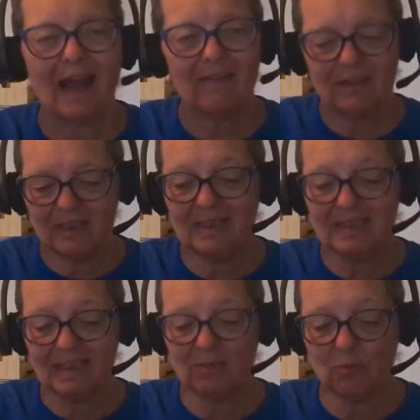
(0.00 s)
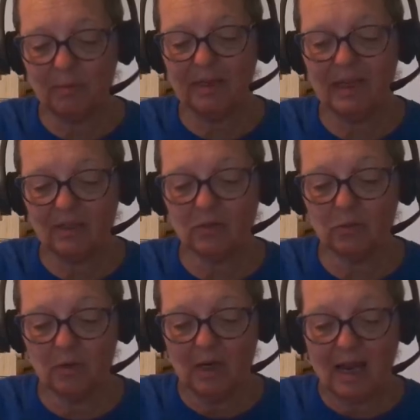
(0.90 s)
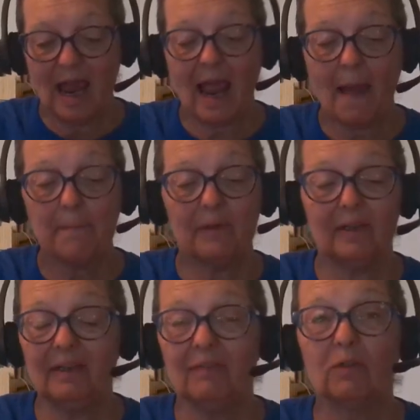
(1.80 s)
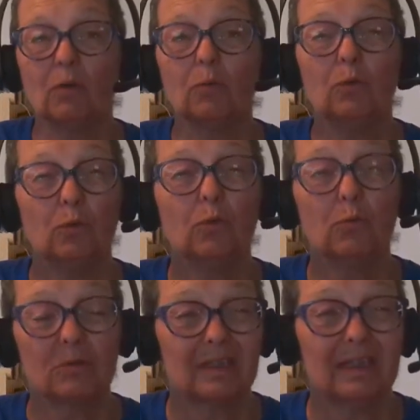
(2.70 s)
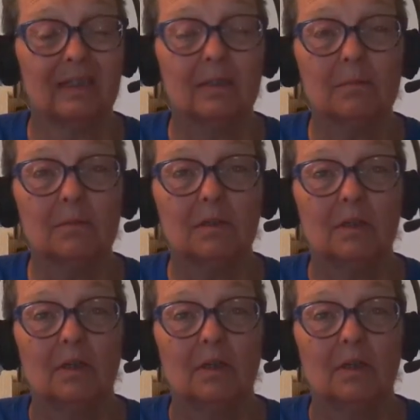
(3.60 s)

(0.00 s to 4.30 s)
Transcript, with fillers: and that these things will begin to happen even though you don't see them